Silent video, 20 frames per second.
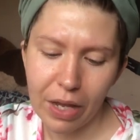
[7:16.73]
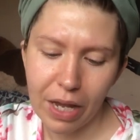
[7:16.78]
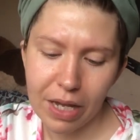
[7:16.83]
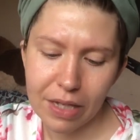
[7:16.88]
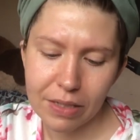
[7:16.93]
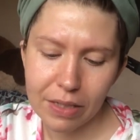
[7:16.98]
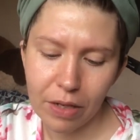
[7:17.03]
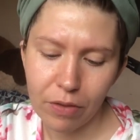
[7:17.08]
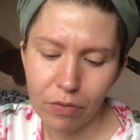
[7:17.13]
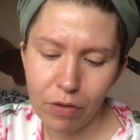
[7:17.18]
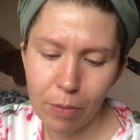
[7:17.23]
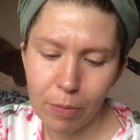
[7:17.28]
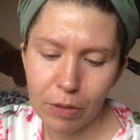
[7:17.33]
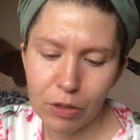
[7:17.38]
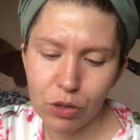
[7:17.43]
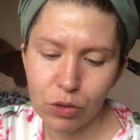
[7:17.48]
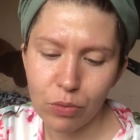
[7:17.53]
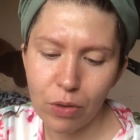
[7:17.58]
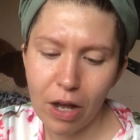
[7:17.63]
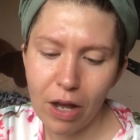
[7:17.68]
as I
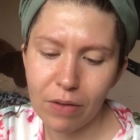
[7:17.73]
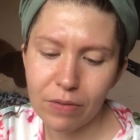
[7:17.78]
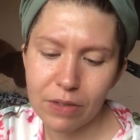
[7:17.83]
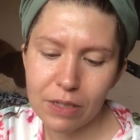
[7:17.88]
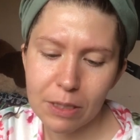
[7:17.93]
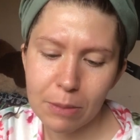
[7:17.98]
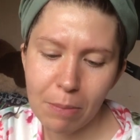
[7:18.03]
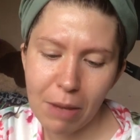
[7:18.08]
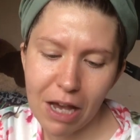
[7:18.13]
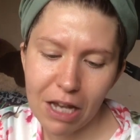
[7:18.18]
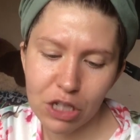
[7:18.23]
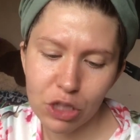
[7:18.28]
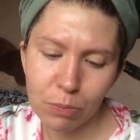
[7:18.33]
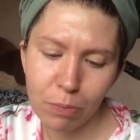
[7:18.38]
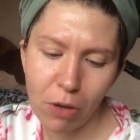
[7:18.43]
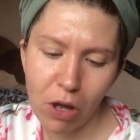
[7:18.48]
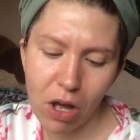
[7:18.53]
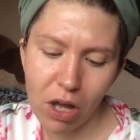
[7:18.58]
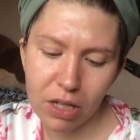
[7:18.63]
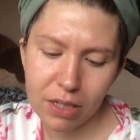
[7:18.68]
rummage around,
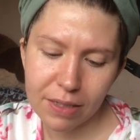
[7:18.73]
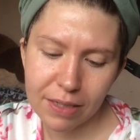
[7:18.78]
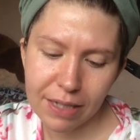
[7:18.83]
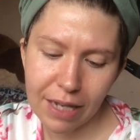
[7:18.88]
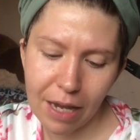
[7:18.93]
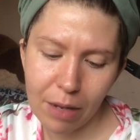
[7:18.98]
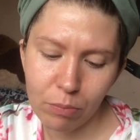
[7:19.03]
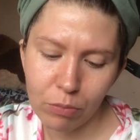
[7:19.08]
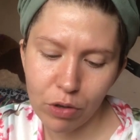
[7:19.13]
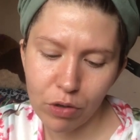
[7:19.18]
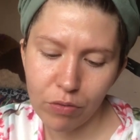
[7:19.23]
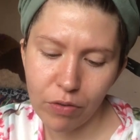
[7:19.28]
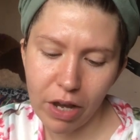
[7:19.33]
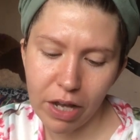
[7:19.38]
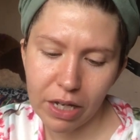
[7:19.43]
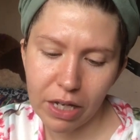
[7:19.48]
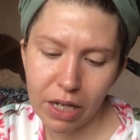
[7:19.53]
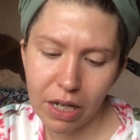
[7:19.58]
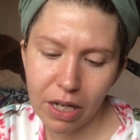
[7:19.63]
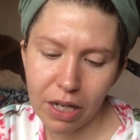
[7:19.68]
Smashbox Camera
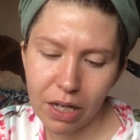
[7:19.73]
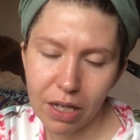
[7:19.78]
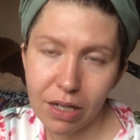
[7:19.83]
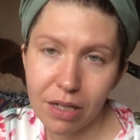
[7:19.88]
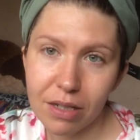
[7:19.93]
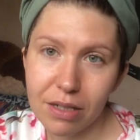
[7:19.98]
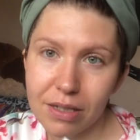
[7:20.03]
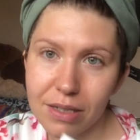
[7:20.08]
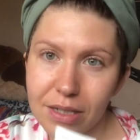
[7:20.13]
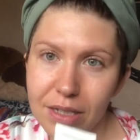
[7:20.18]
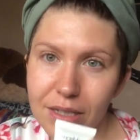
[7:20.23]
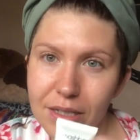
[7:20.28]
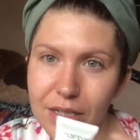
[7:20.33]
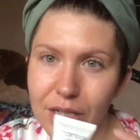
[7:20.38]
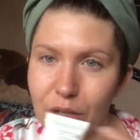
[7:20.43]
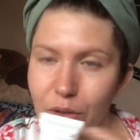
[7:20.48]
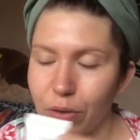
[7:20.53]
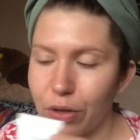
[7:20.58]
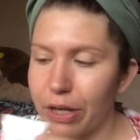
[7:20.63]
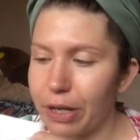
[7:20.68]
Ready
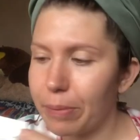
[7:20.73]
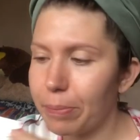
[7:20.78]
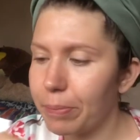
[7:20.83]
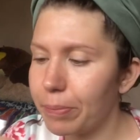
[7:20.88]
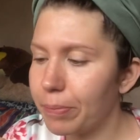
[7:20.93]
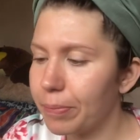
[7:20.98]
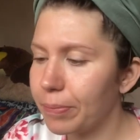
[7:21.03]
CC Cream.